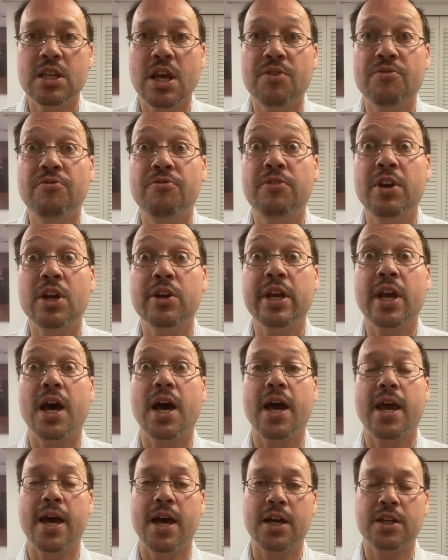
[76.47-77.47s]
have very
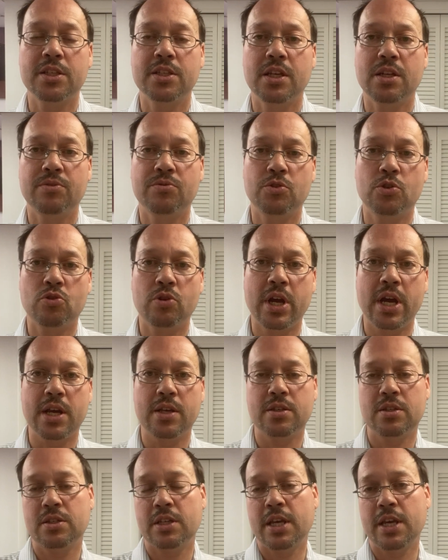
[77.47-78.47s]
high oxidative stress,